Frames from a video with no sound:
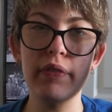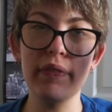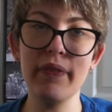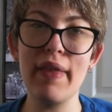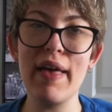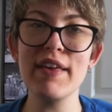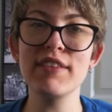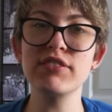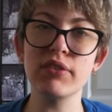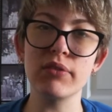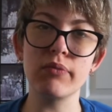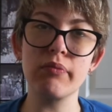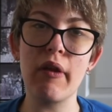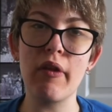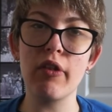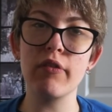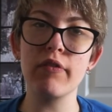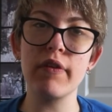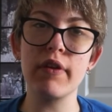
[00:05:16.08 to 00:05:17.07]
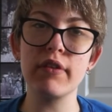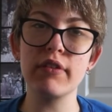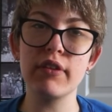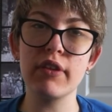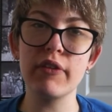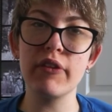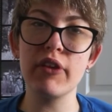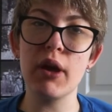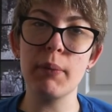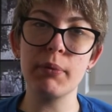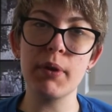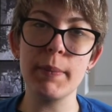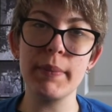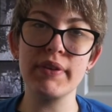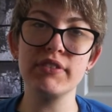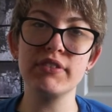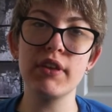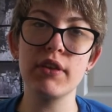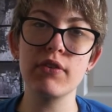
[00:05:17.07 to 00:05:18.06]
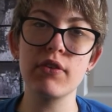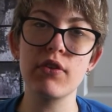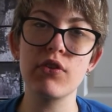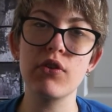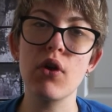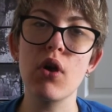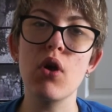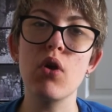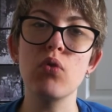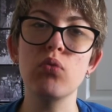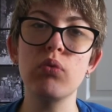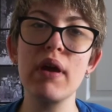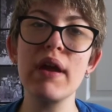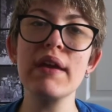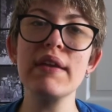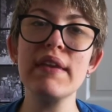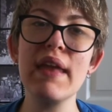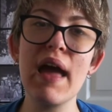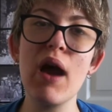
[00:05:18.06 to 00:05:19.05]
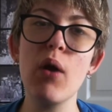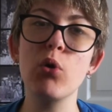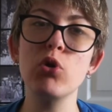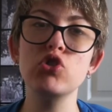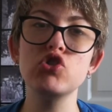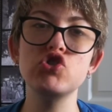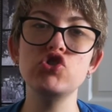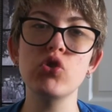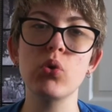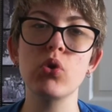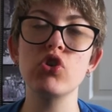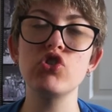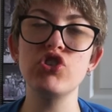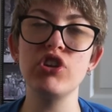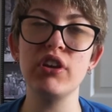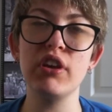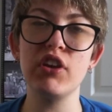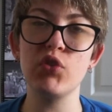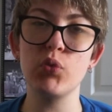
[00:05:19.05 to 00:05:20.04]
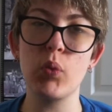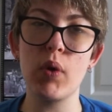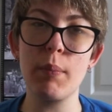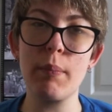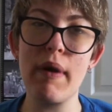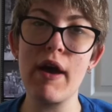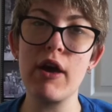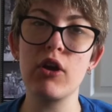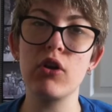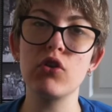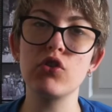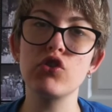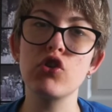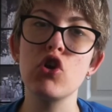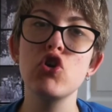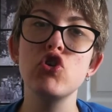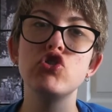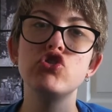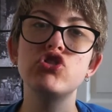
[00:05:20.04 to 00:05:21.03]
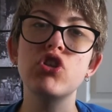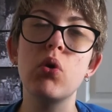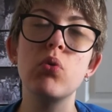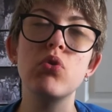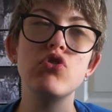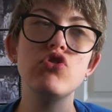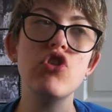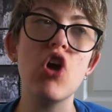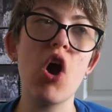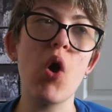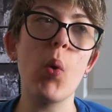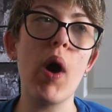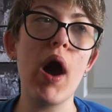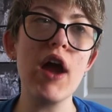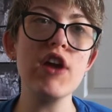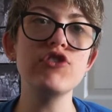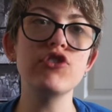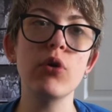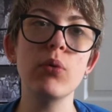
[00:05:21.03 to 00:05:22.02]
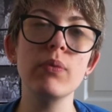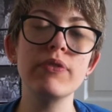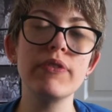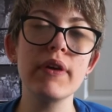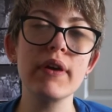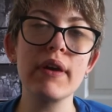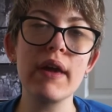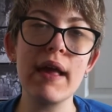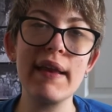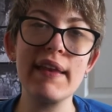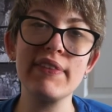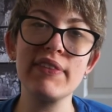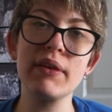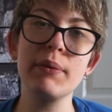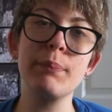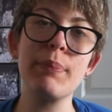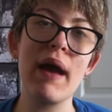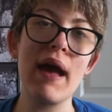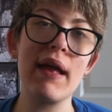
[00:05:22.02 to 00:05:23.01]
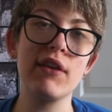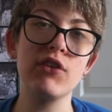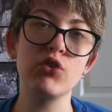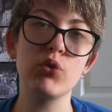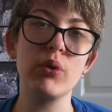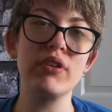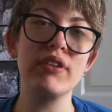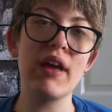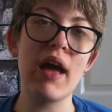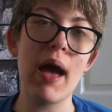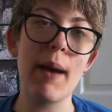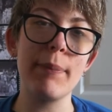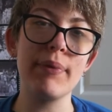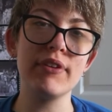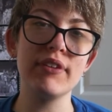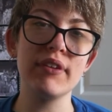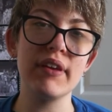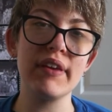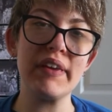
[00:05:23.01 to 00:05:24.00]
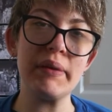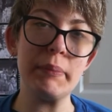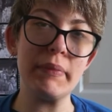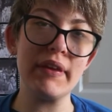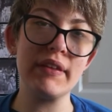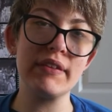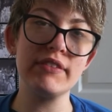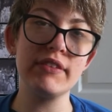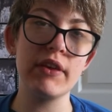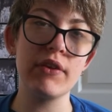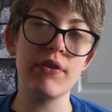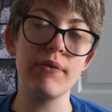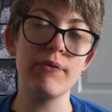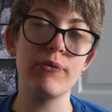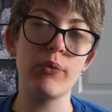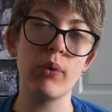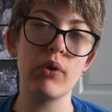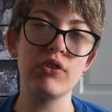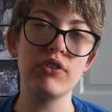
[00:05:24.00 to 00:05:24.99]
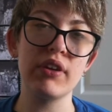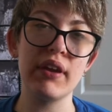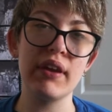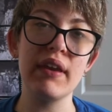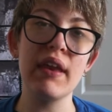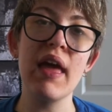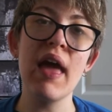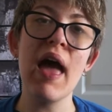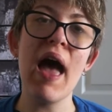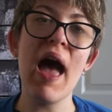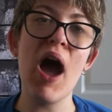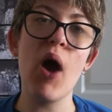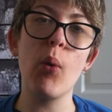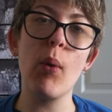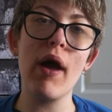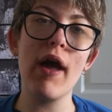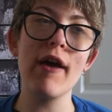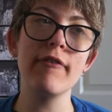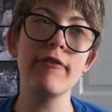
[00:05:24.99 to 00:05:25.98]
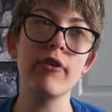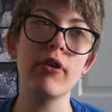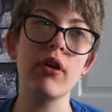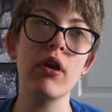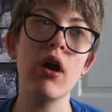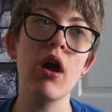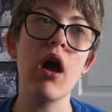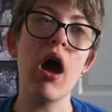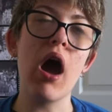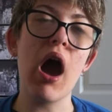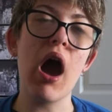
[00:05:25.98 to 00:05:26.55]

less relevant in the upcoming seasons. Right now, Georgie is what matters. So no, I don't think anything bad is going to happen to Amy in season 14. However,